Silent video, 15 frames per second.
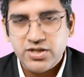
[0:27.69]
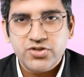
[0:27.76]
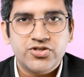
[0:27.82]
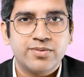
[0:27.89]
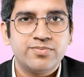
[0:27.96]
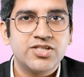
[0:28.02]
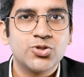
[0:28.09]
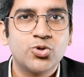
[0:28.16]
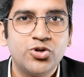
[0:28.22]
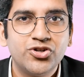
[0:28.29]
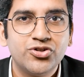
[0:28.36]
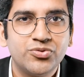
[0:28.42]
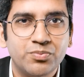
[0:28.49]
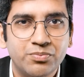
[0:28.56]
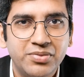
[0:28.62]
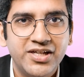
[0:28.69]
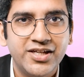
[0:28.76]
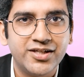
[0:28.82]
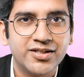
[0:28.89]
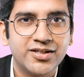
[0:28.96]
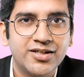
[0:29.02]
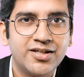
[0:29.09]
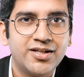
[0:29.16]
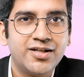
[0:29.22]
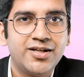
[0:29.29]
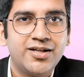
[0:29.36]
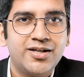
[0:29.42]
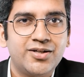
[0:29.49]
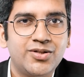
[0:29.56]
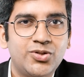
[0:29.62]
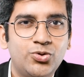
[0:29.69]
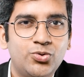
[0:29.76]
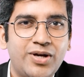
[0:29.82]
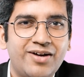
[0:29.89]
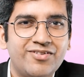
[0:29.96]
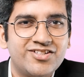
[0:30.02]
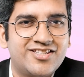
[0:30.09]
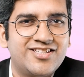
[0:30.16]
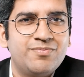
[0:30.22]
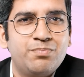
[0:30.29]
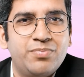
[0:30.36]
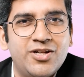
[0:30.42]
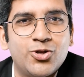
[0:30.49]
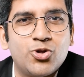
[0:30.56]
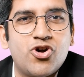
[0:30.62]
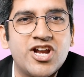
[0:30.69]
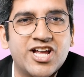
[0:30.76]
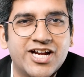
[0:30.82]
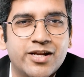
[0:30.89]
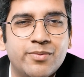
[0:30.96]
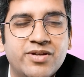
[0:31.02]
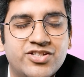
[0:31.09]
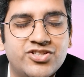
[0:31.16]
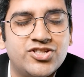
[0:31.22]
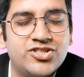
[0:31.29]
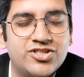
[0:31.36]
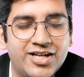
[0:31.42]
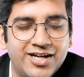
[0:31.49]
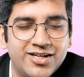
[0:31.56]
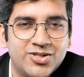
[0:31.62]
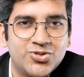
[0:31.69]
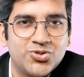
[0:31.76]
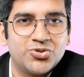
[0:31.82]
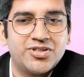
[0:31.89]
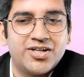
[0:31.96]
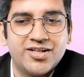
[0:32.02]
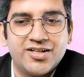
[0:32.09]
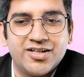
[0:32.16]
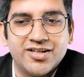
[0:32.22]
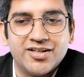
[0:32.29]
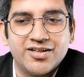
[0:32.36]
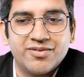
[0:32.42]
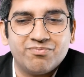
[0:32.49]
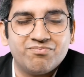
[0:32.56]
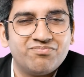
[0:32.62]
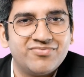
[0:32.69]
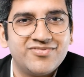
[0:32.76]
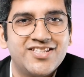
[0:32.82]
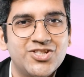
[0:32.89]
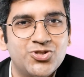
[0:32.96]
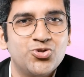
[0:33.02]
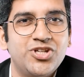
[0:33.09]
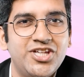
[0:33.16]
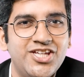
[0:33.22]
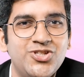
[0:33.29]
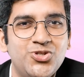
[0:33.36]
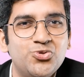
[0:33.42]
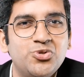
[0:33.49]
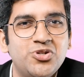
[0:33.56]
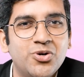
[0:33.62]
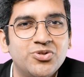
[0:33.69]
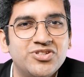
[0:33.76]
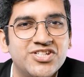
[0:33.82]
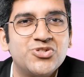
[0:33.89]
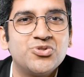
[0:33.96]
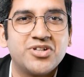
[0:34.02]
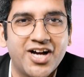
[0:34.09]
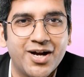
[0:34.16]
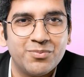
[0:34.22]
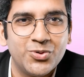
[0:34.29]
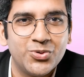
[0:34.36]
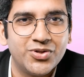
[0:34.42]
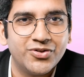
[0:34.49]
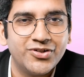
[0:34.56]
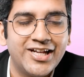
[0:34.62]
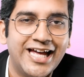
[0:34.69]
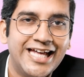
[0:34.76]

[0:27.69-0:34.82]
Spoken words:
So I'm just going to be here to have a simple non-academic chit chat, so that just to ease you down, just to calm you down,